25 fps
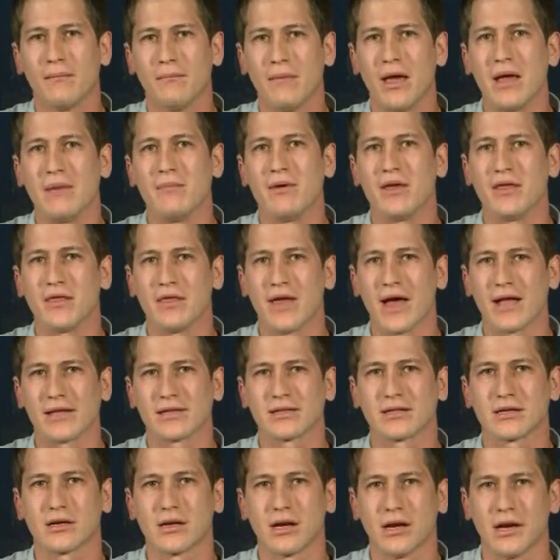maybe that
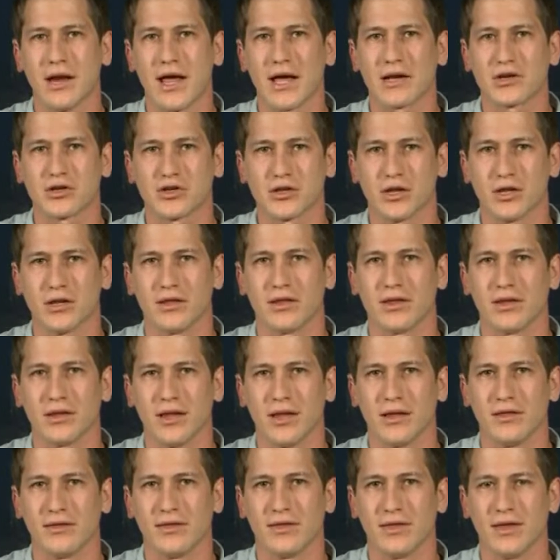connection
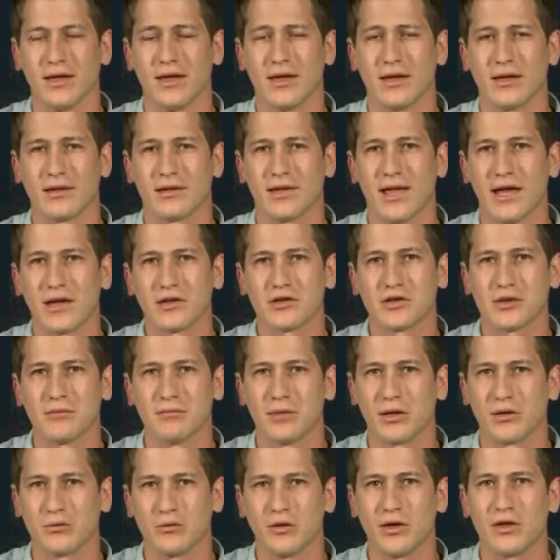and the tension
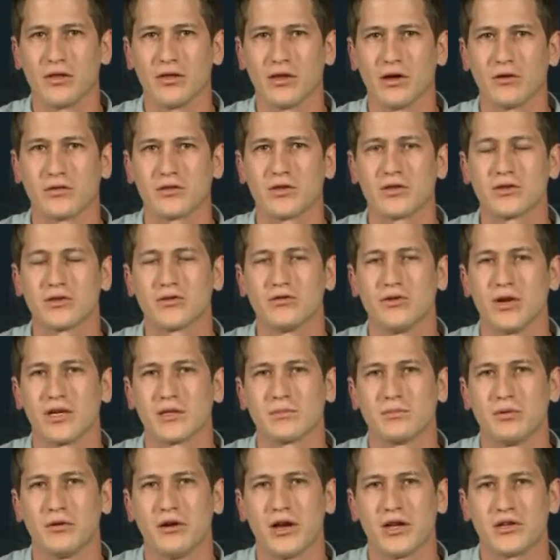between those two
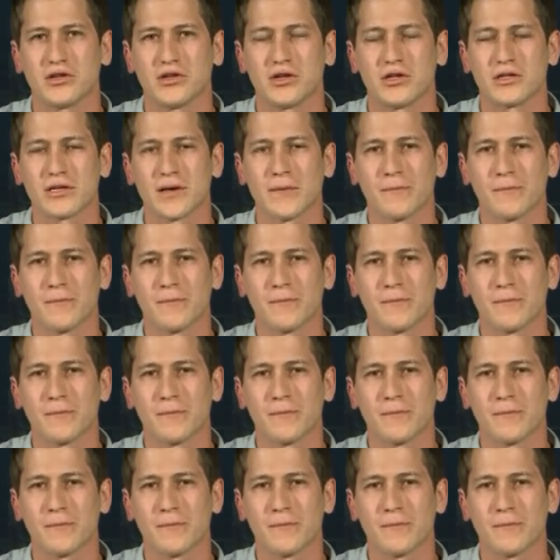aspirations,